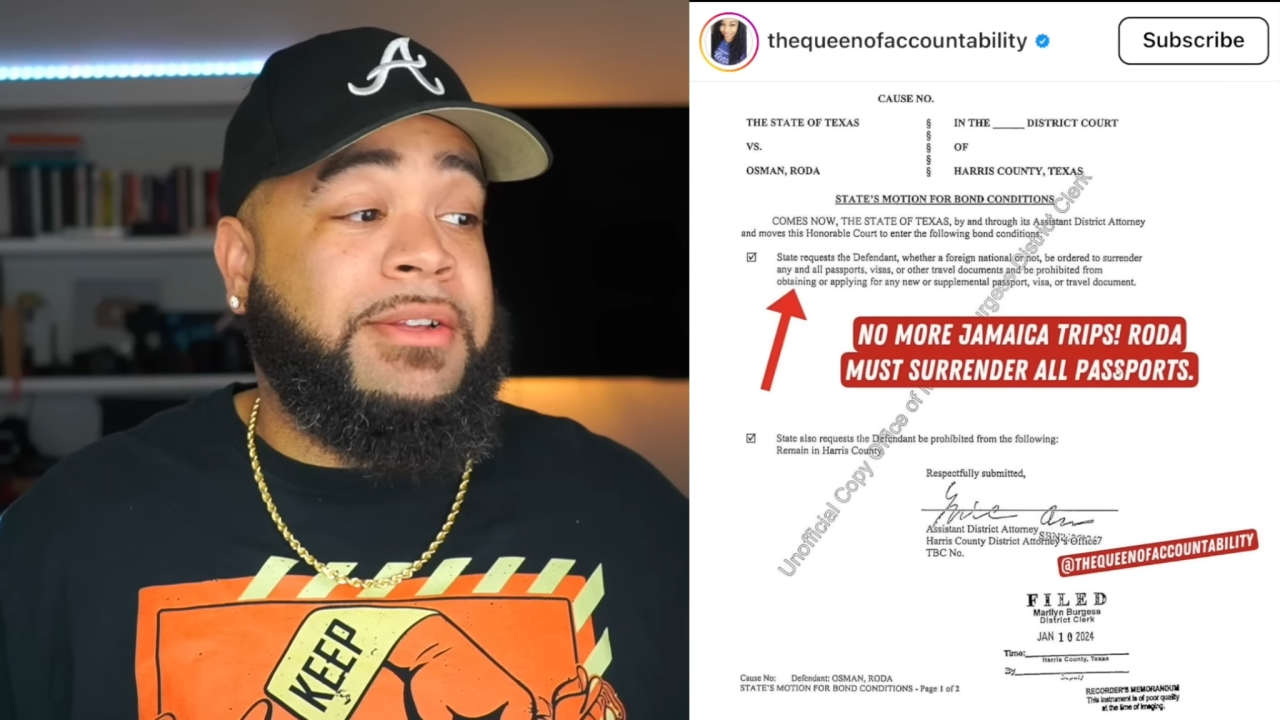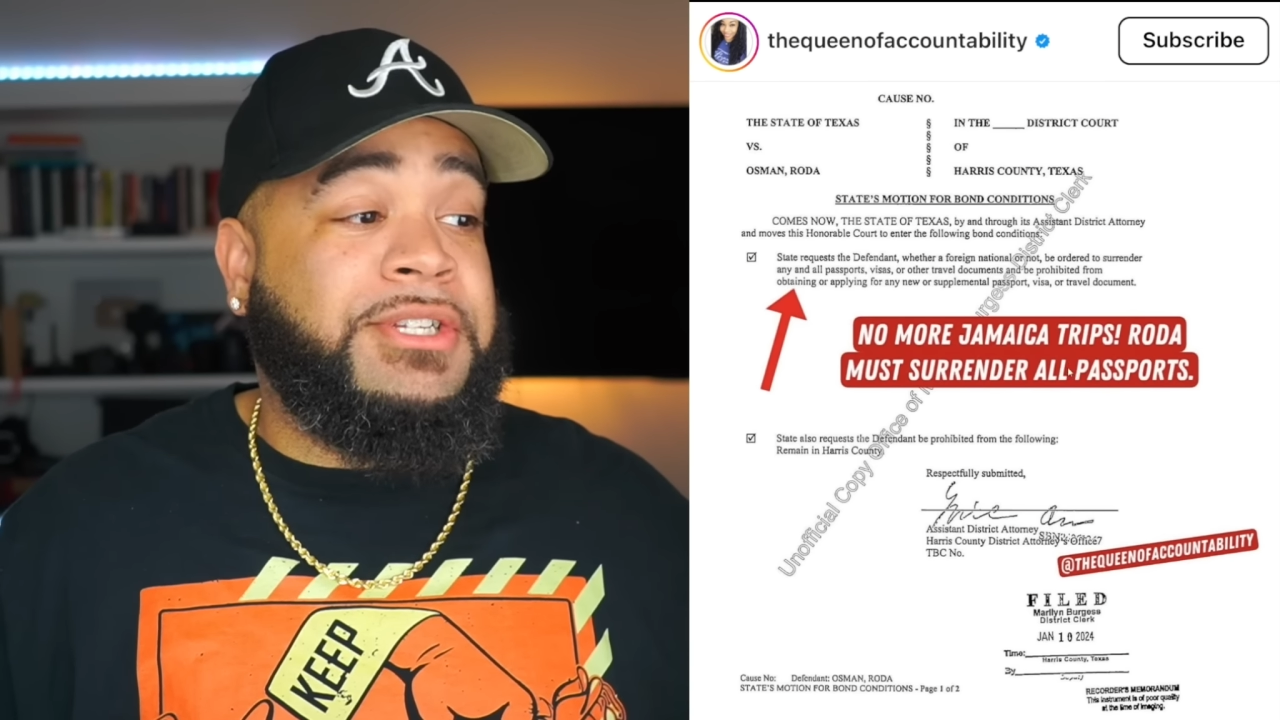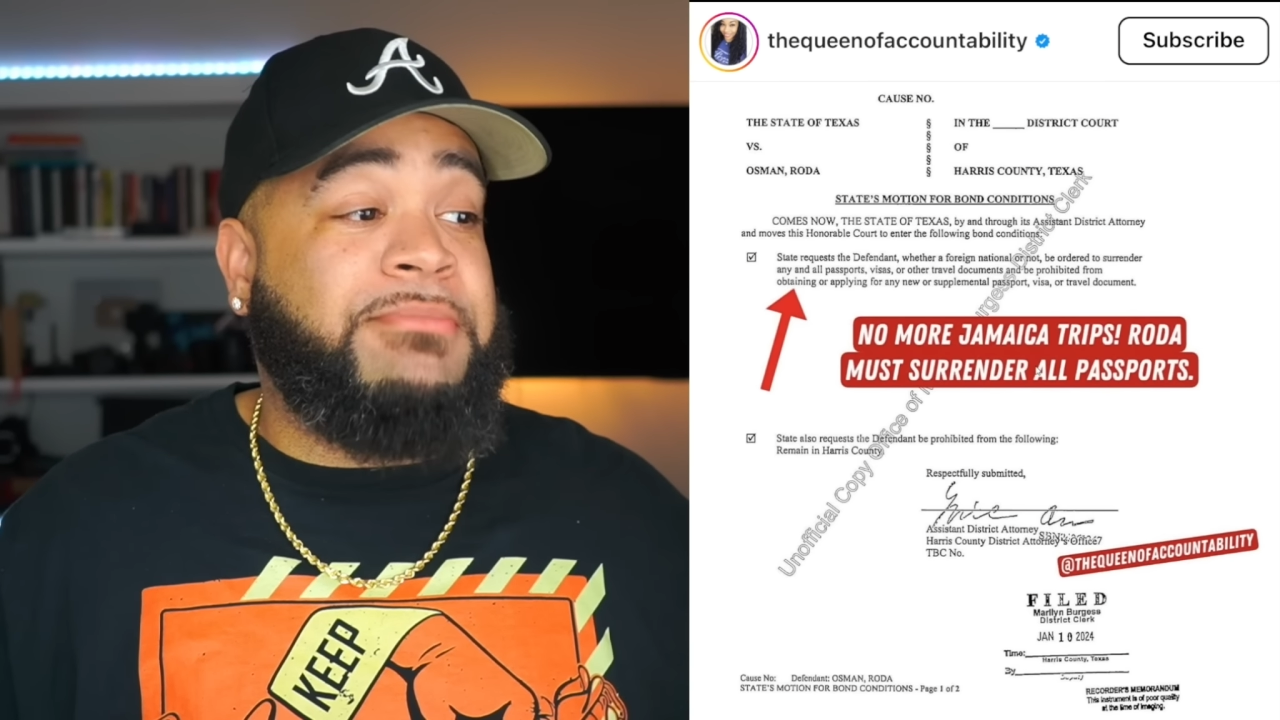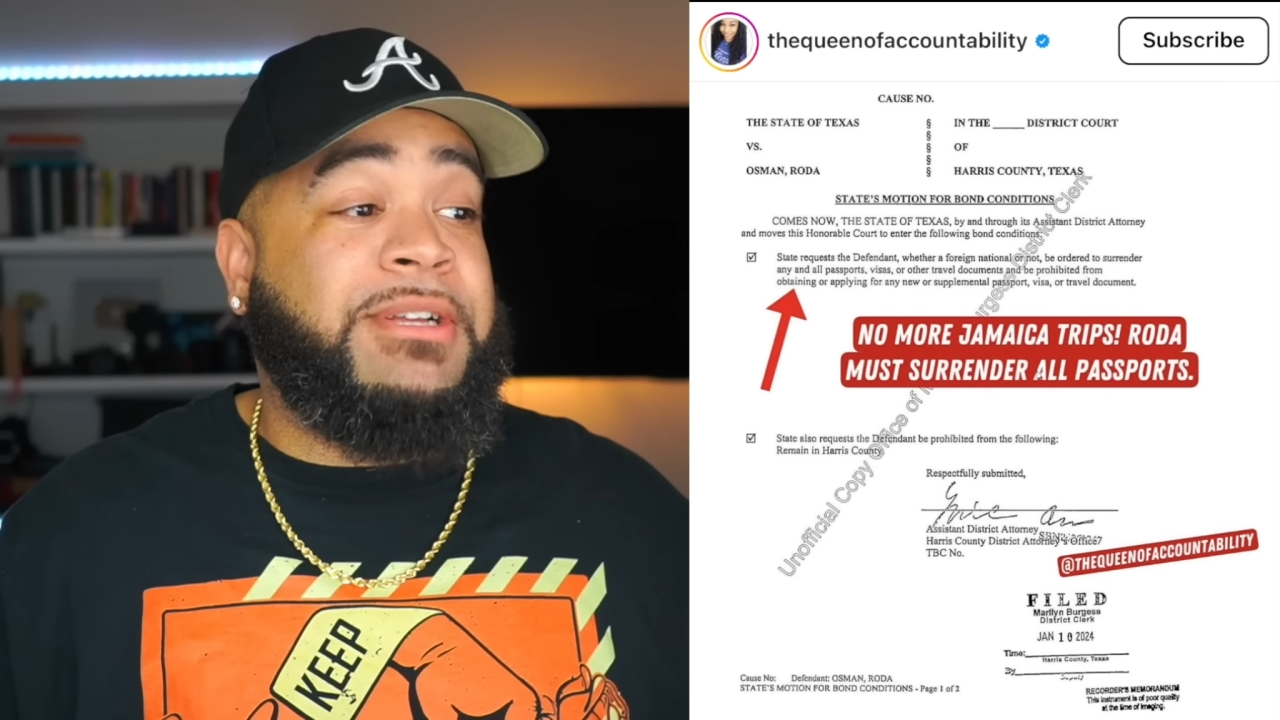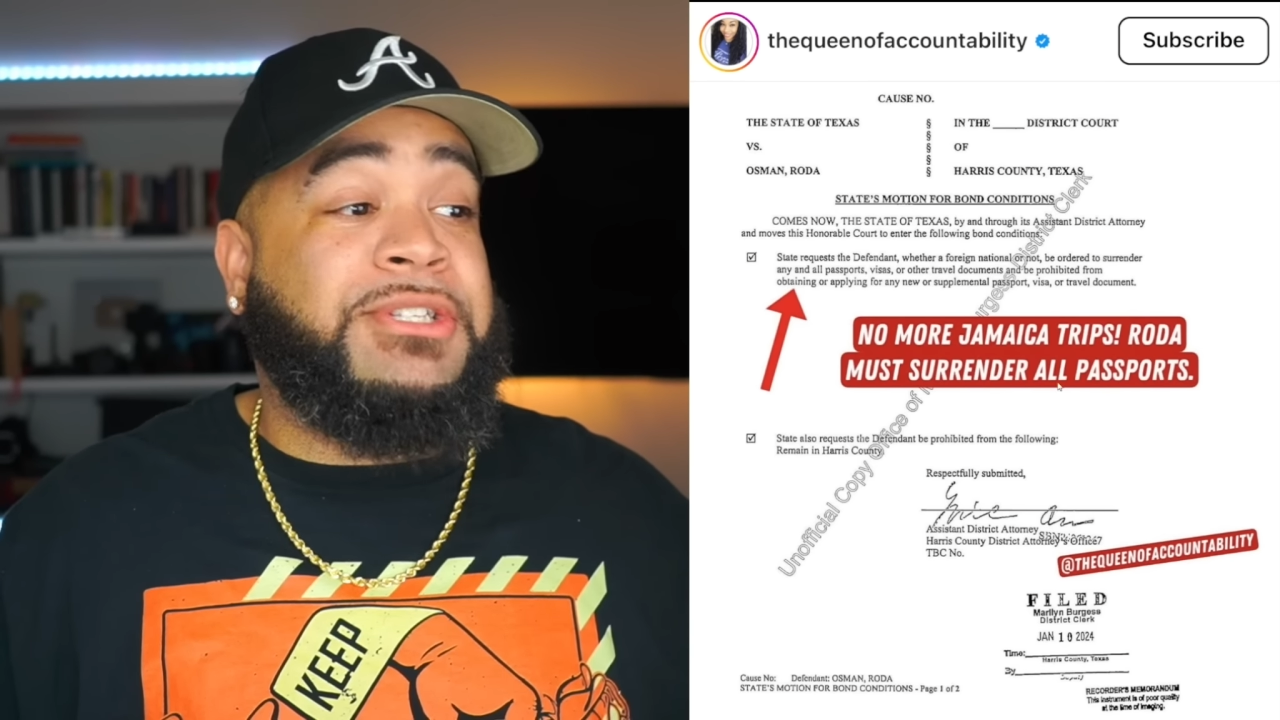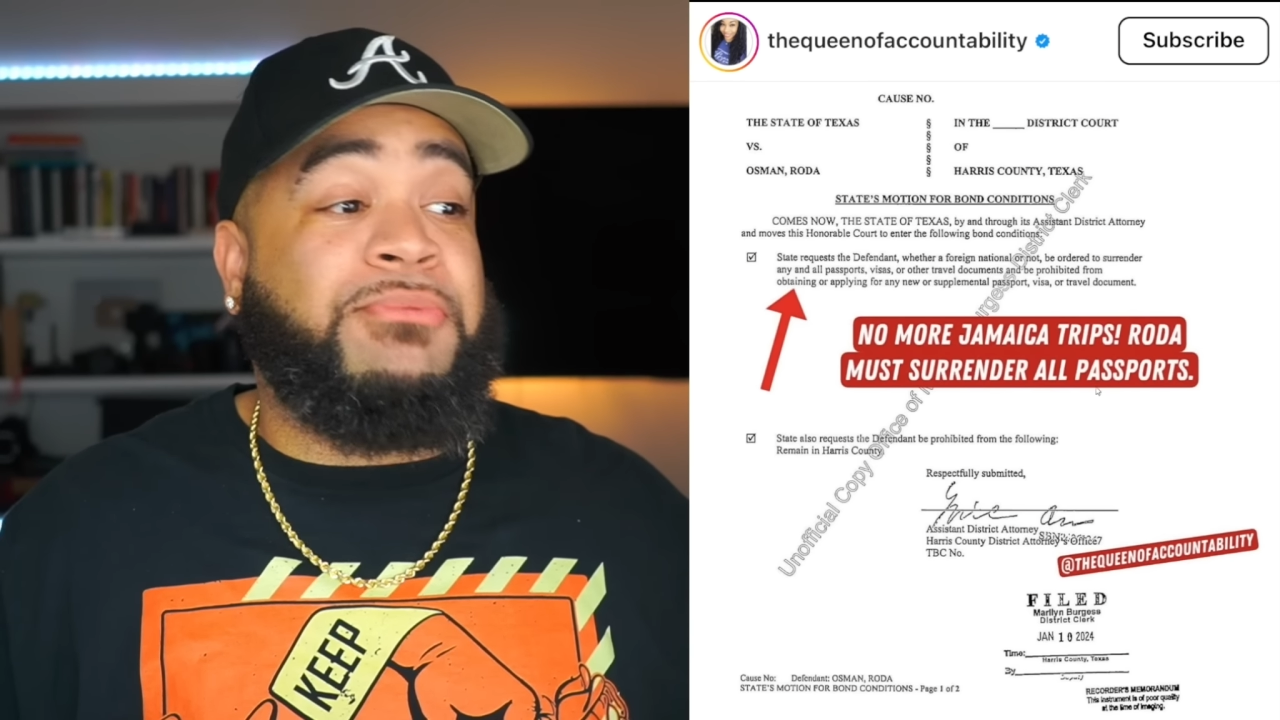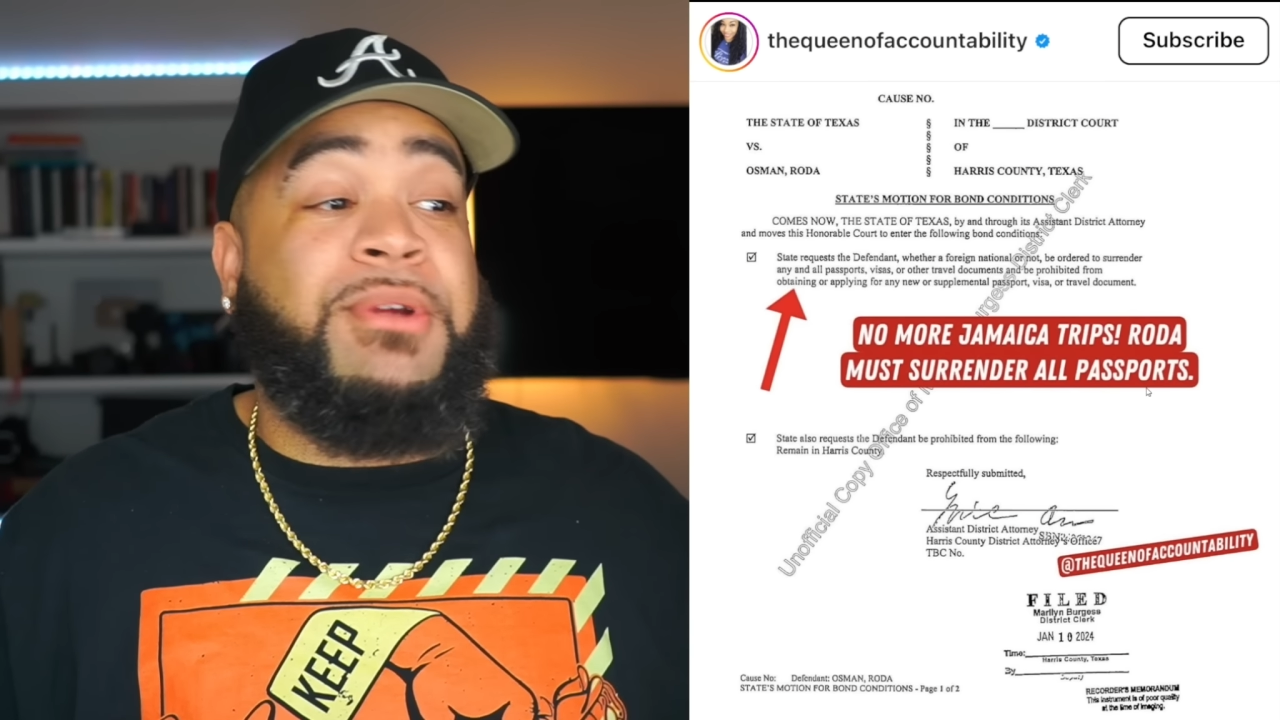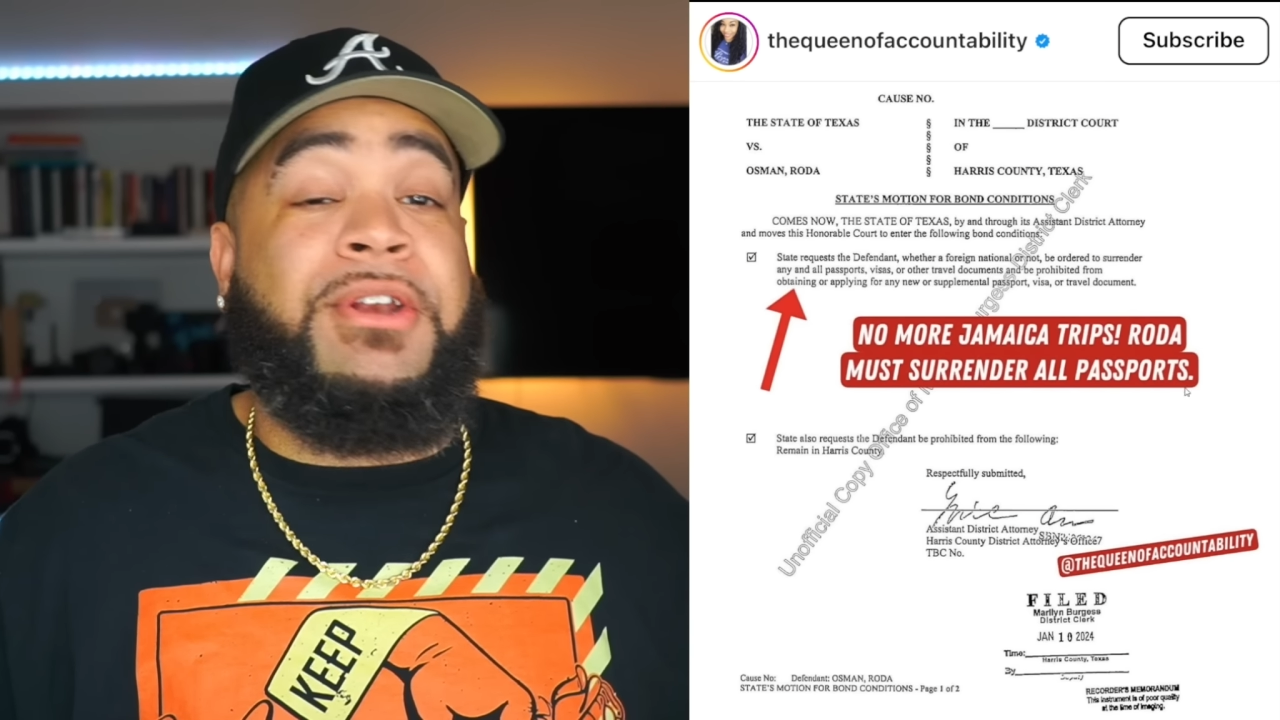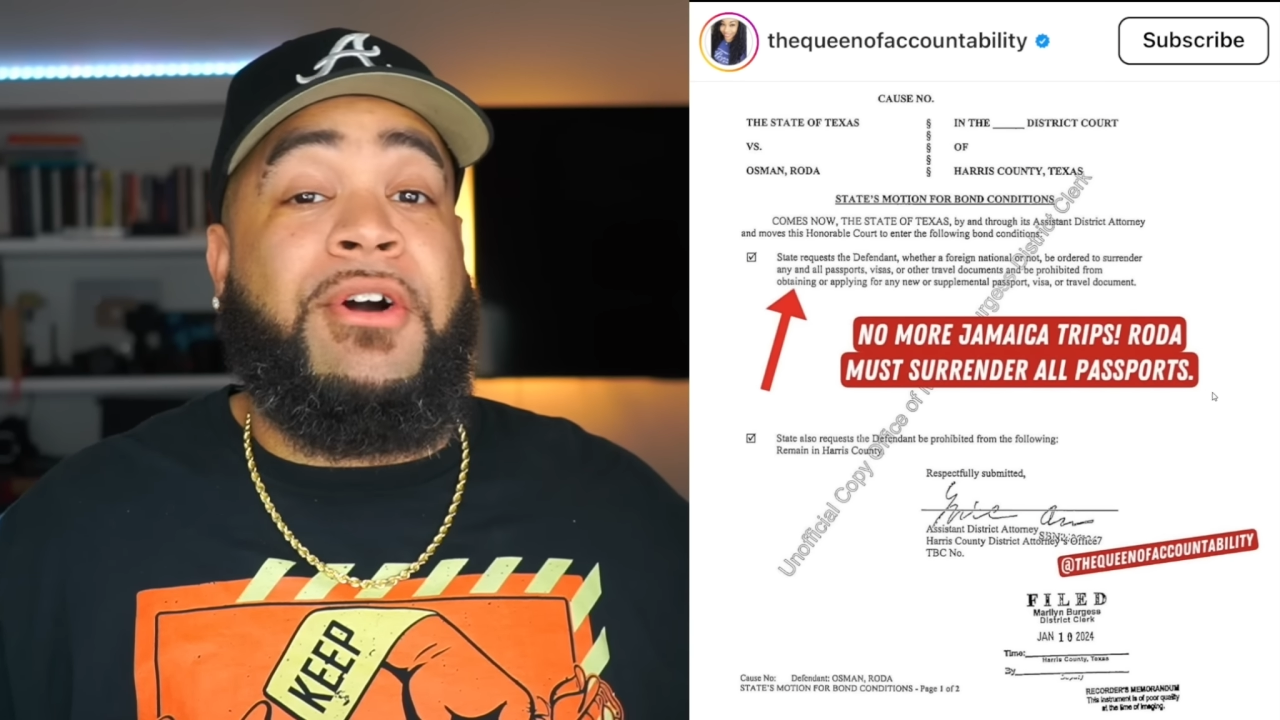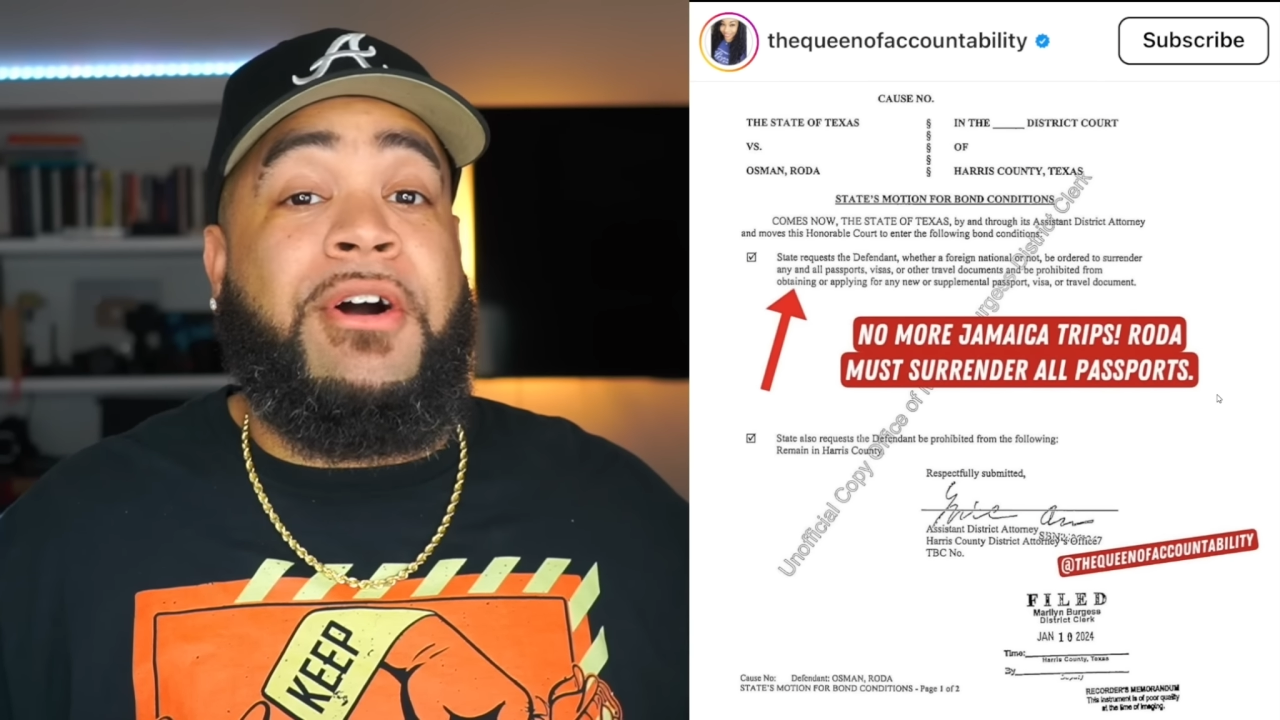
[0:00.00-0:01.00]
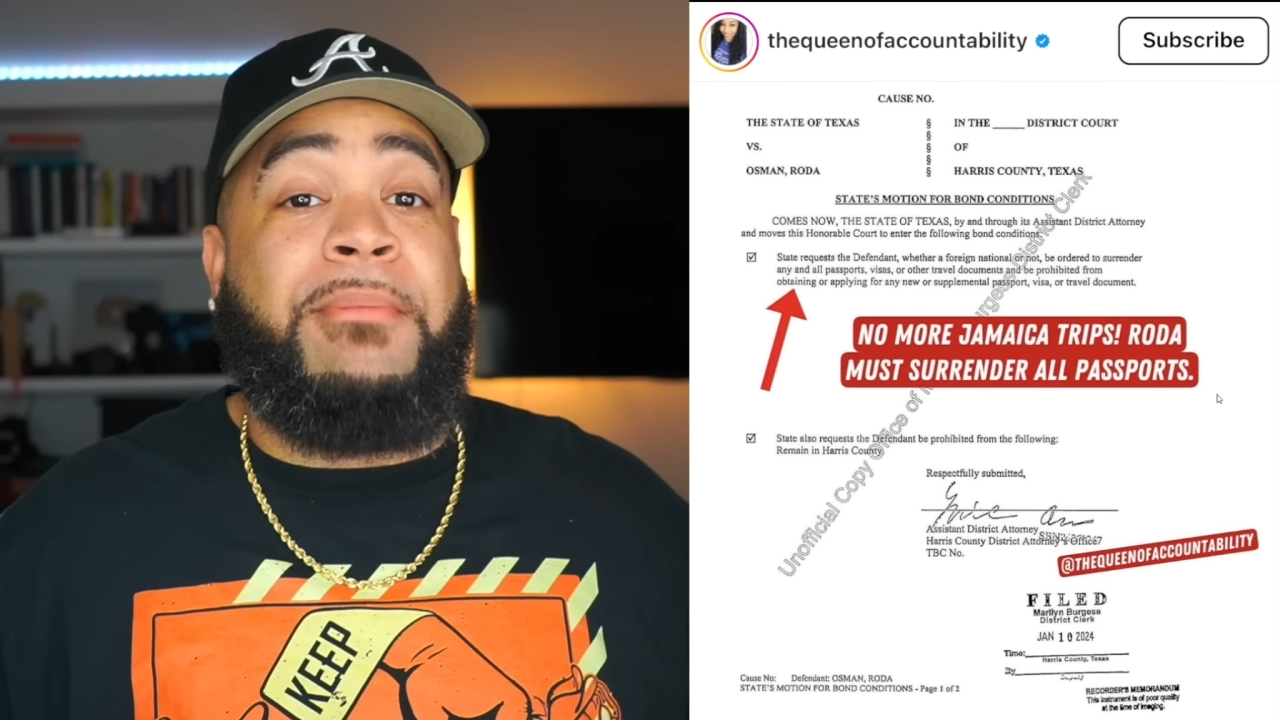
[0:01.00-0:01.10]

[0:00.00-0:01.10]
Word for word: She must surrender all